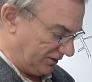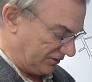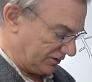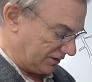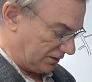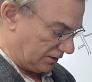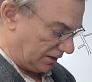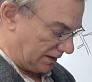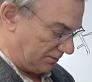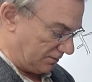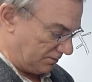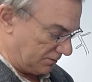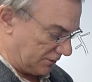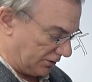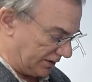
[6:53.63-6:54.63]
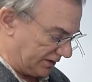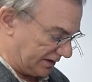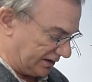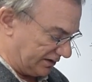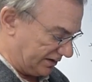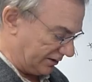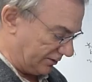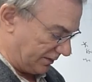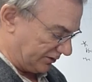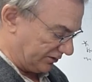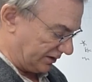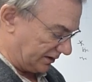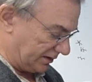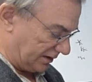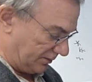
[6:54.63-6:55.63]
So I'm going to continue mixing
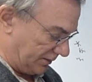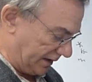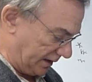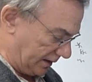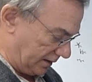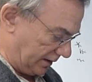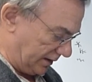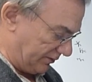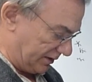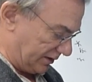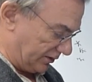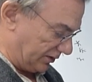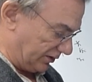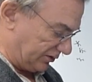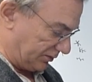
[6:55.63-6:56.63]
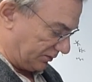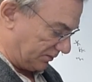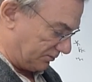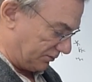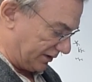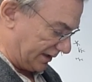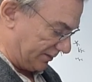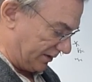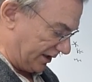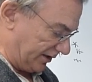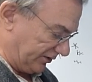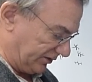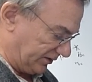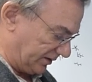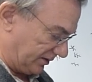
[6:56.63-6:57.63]
a little bit, even though it looks pretty mixed.